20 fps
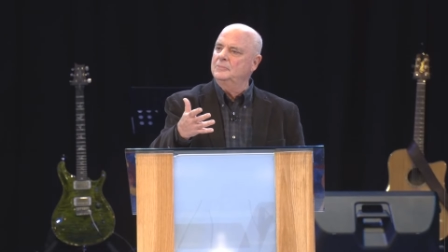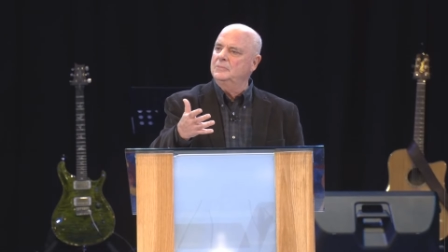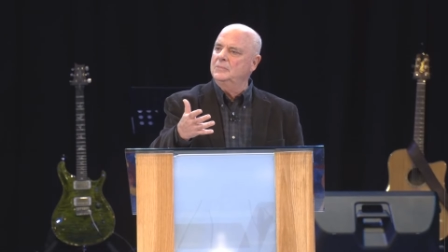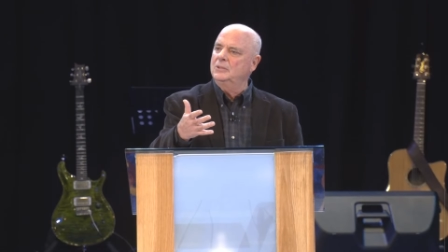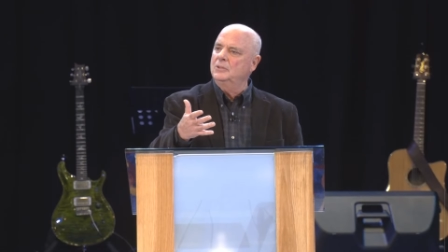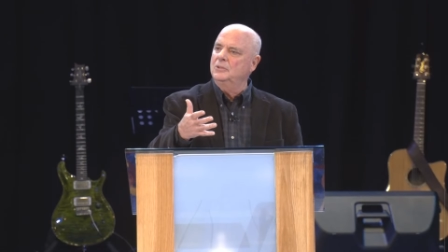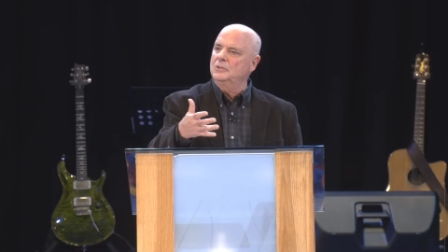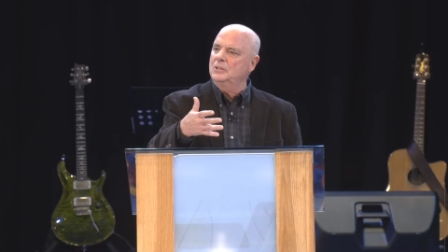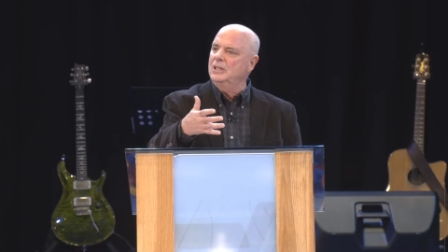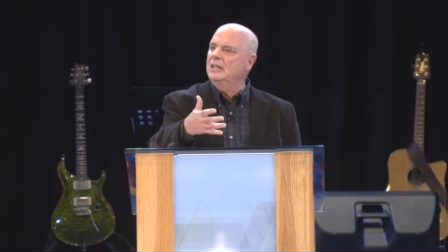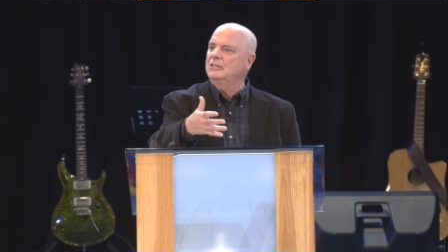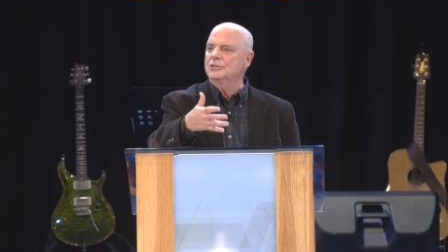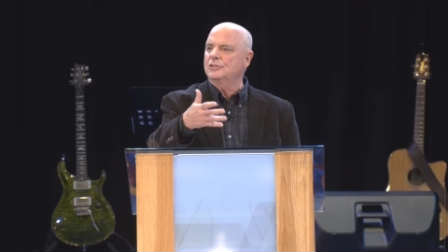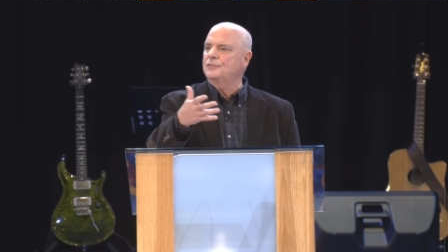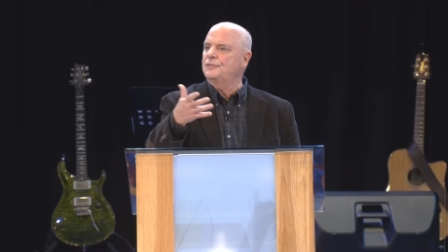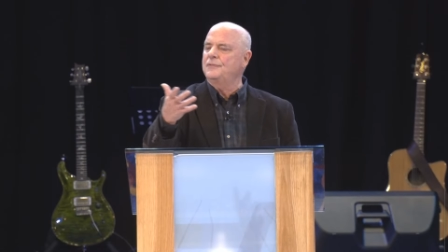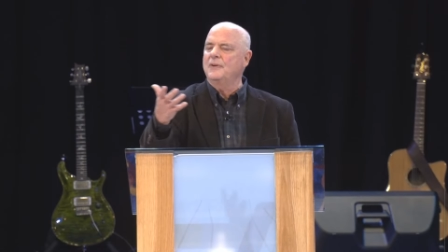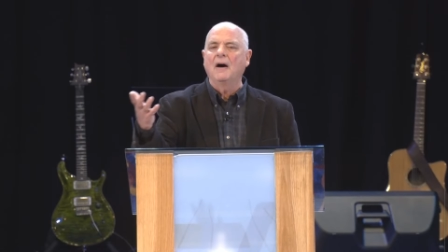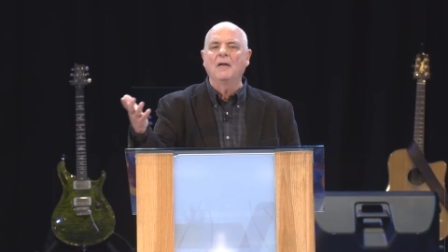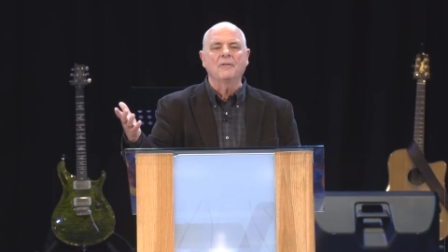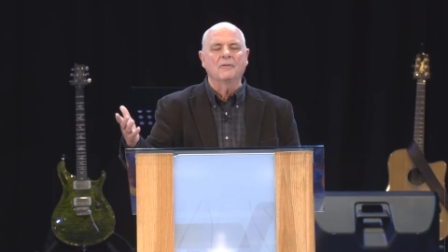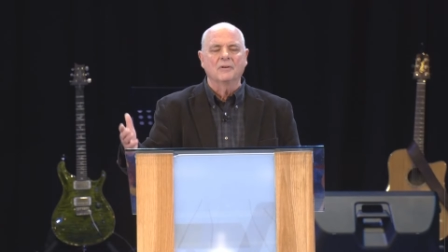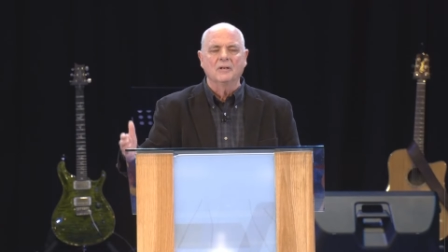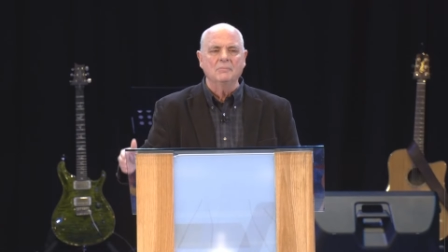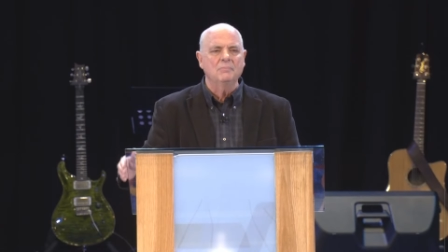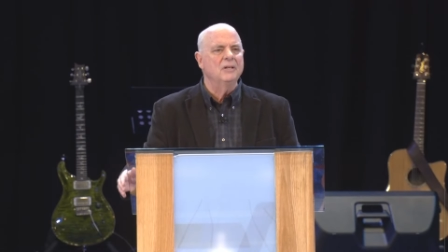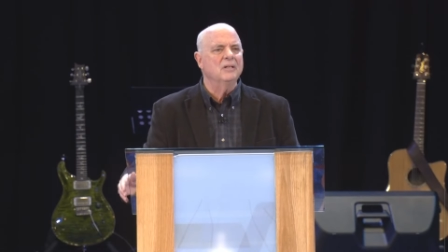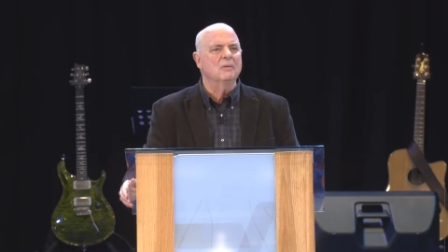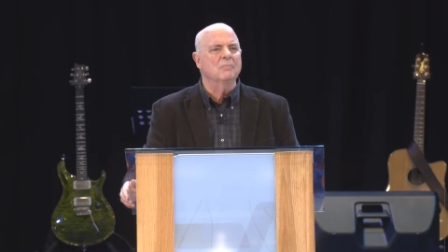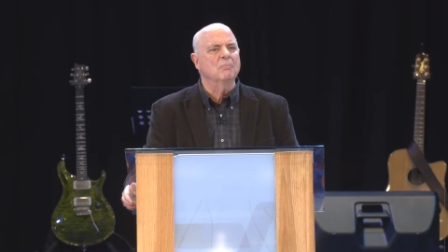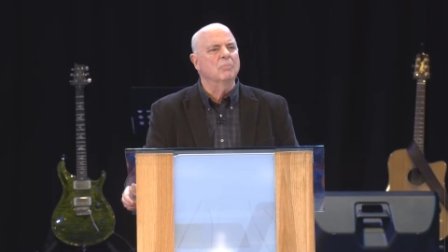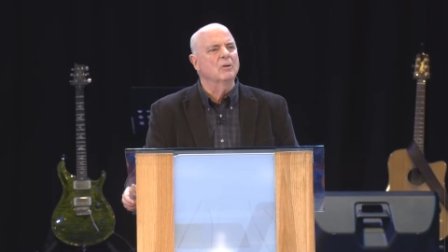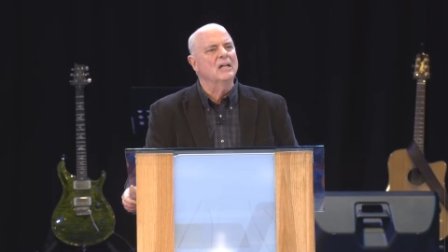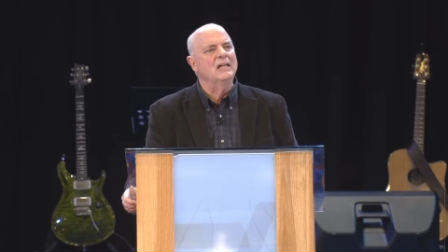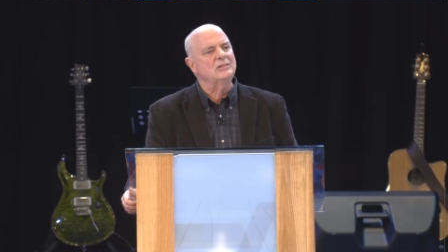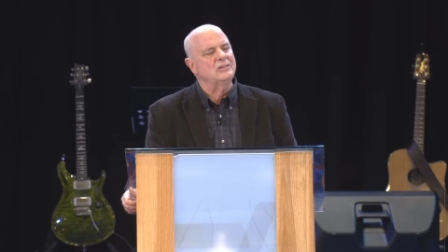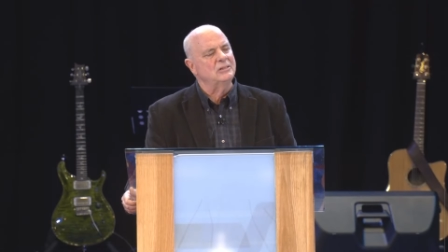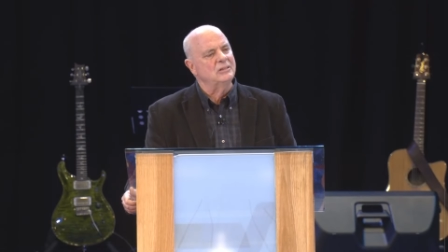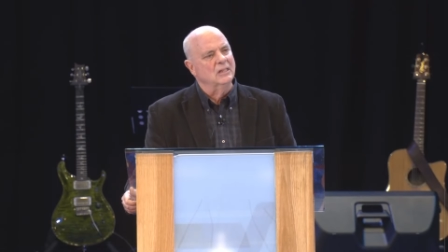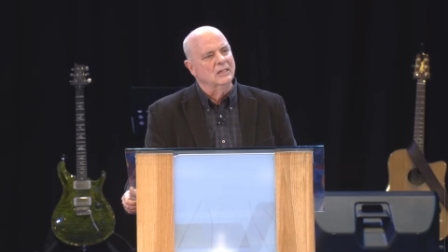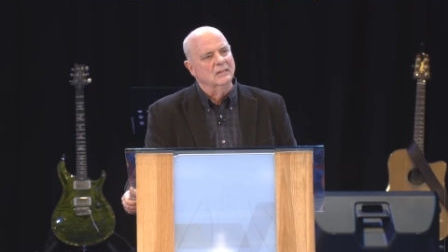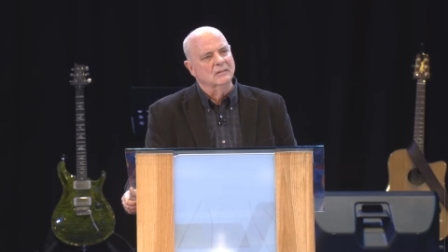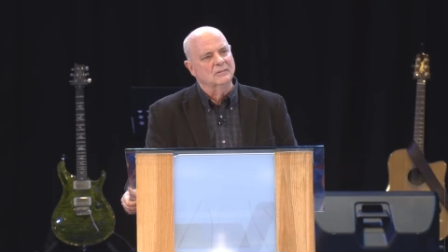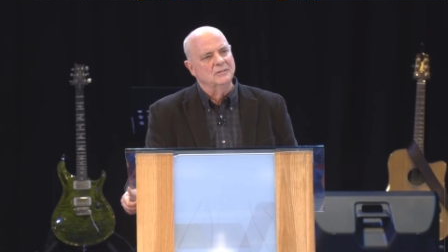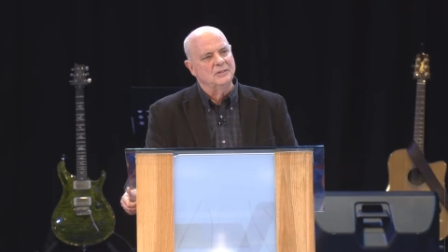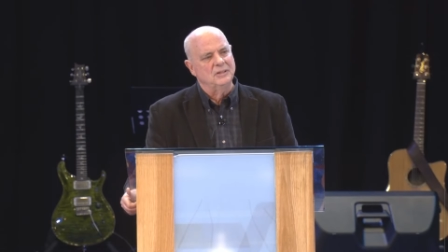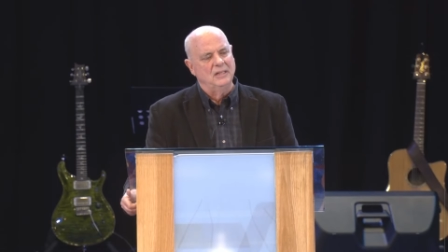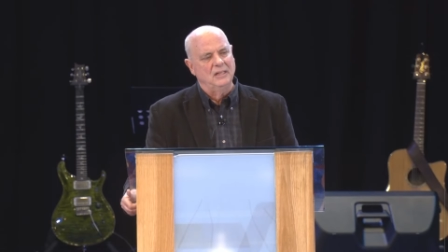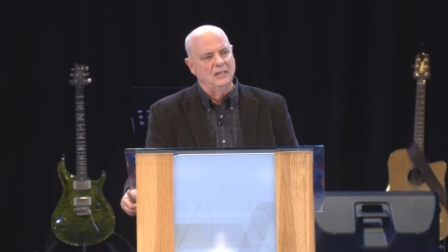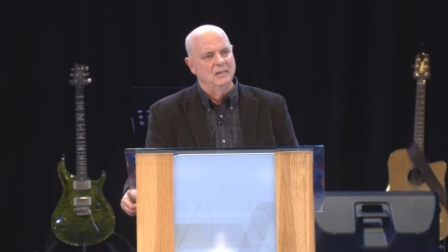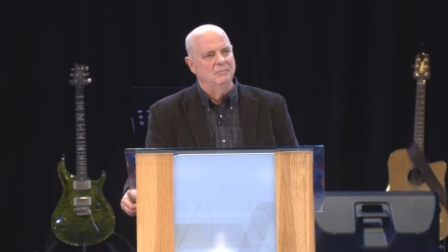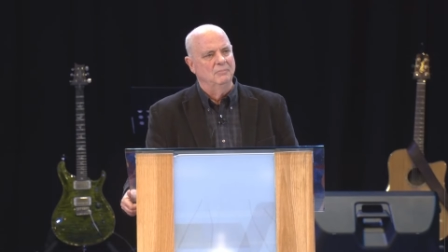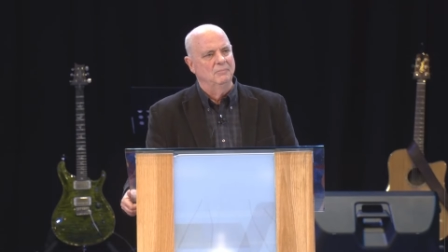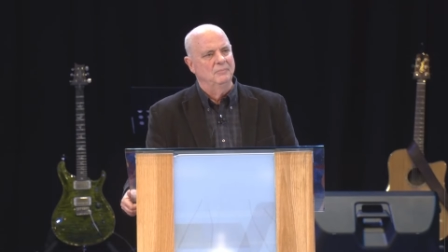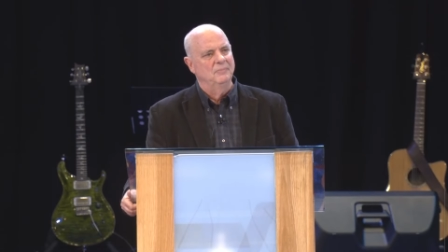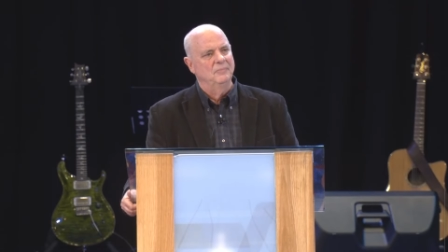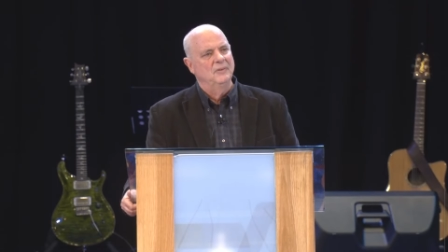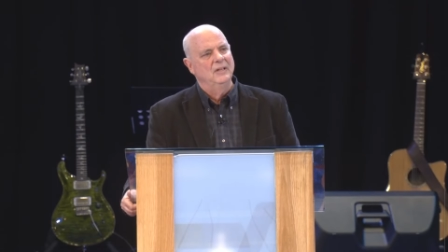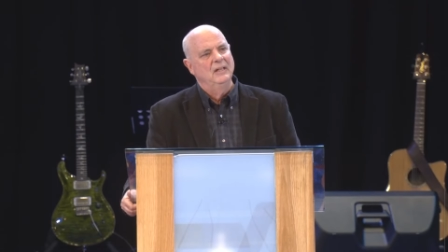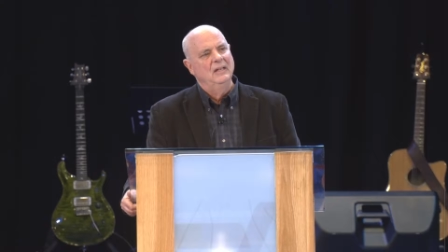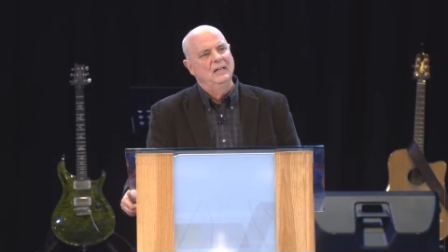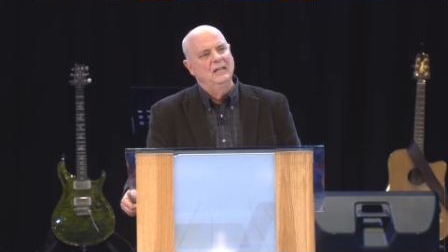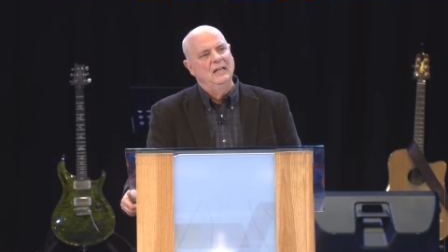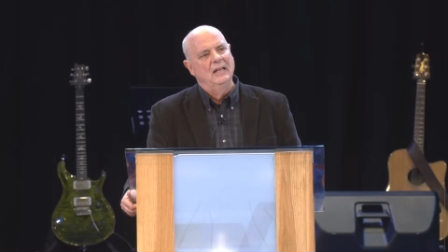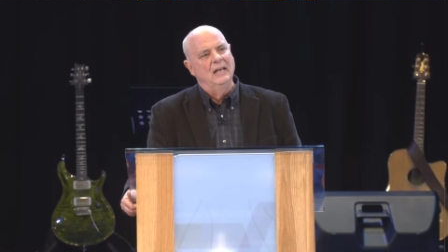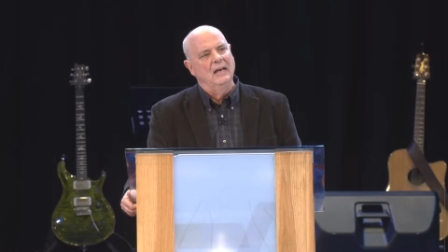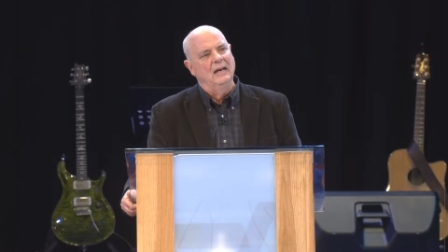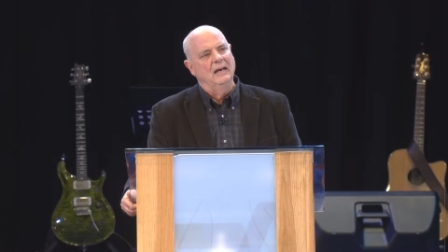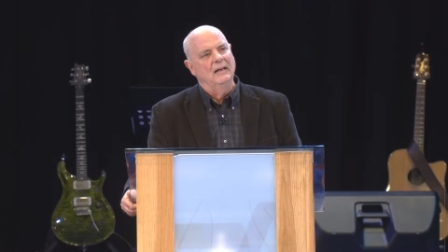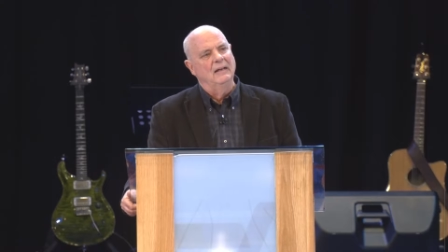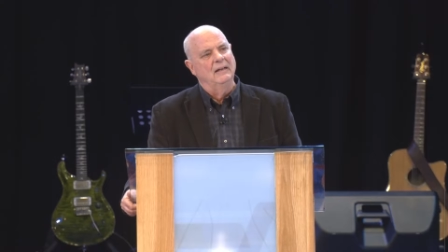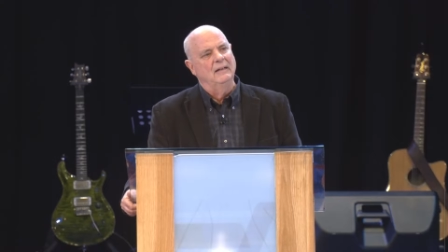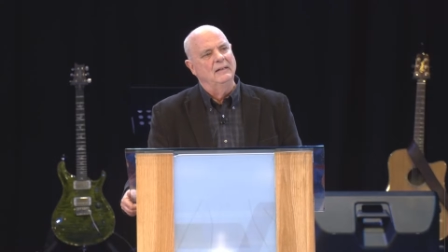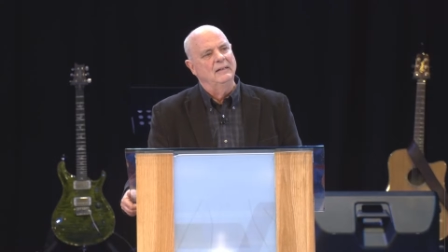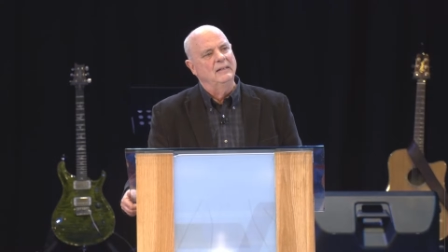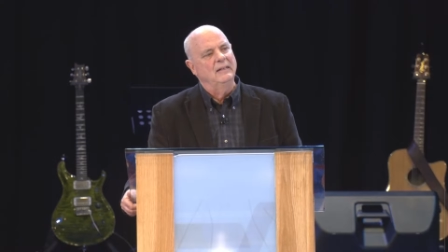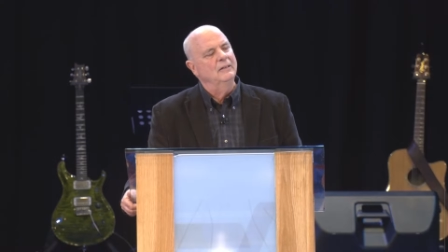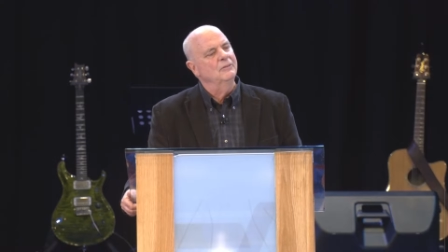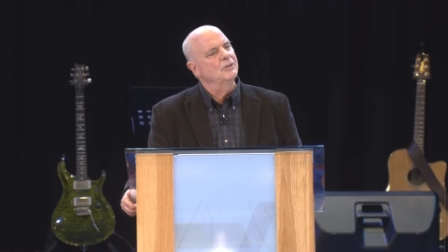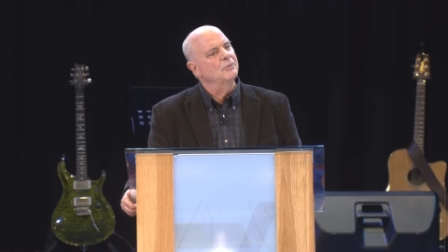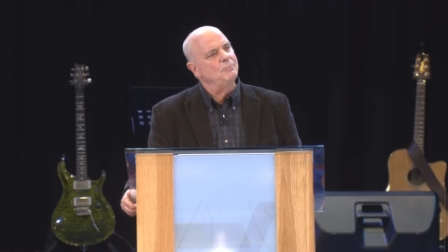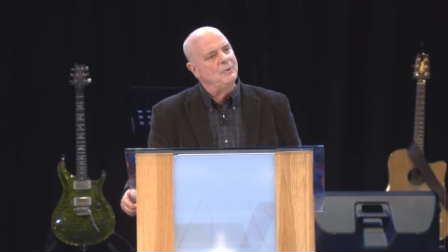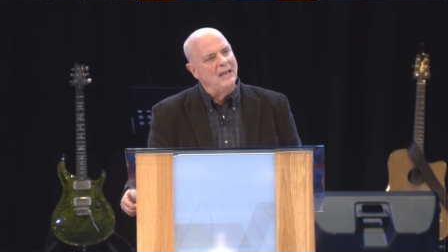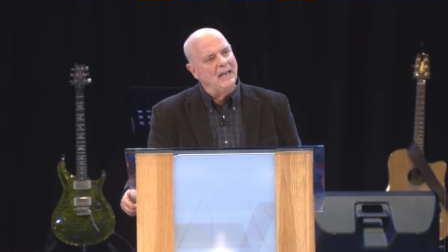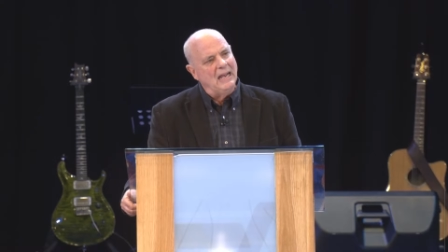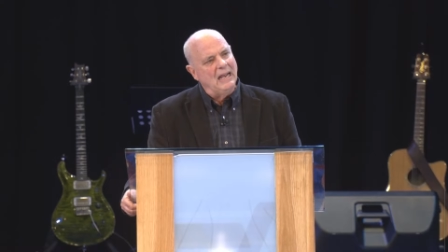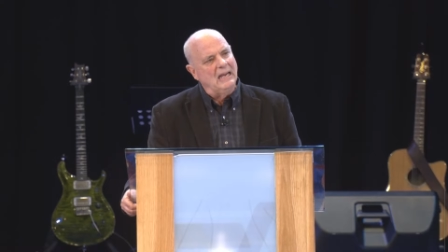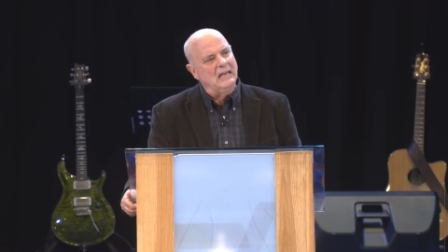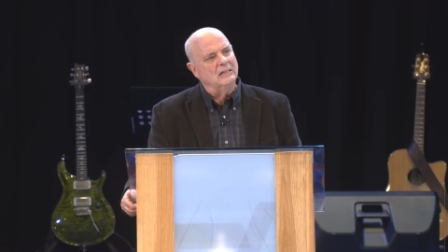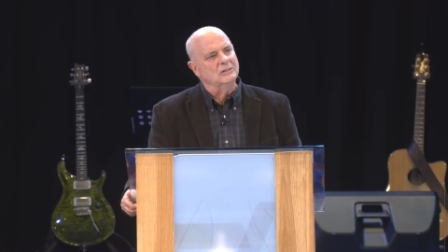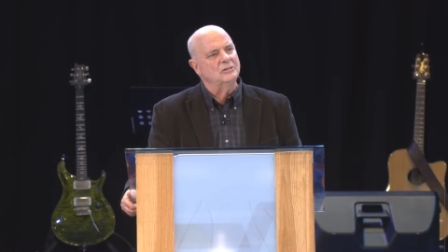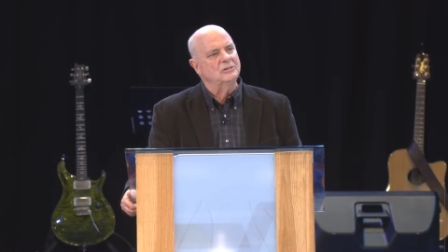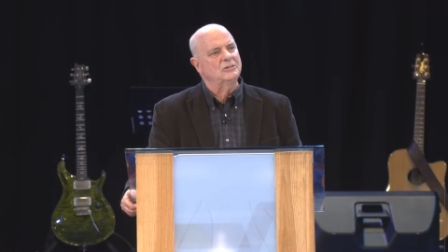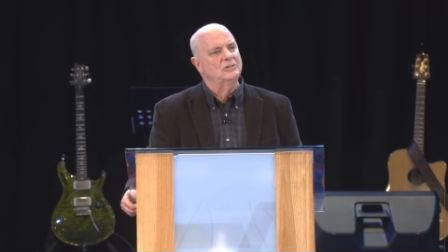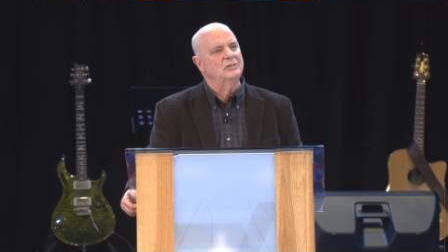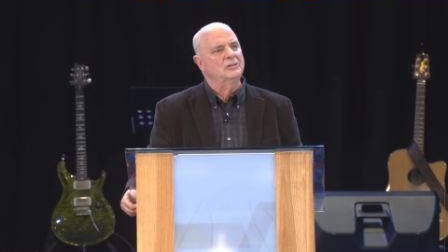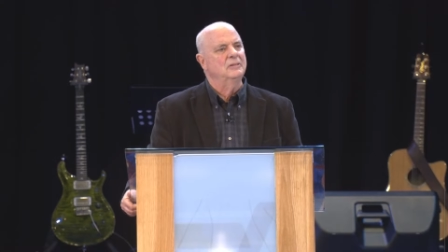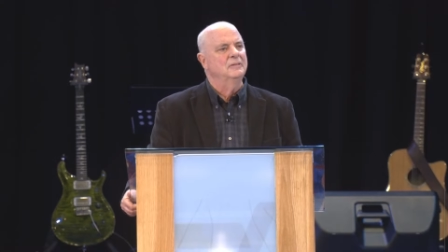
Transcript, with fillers: Hanun's father had been a blessing to him uh, in the past.